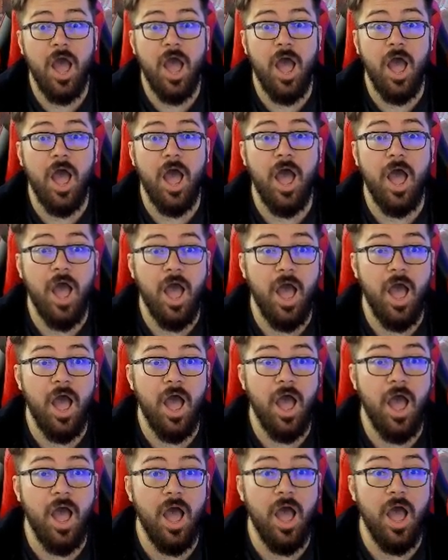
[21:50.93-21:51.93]

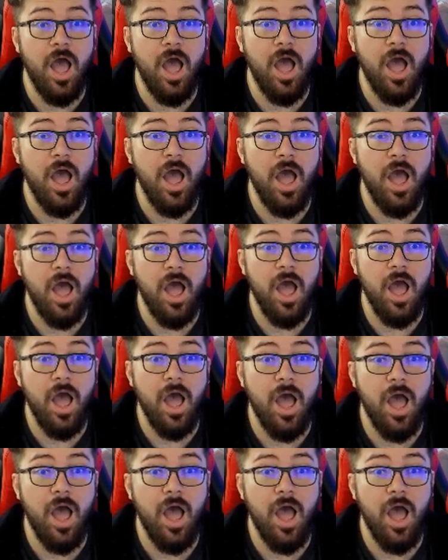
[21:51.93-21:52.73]
(no one is talking)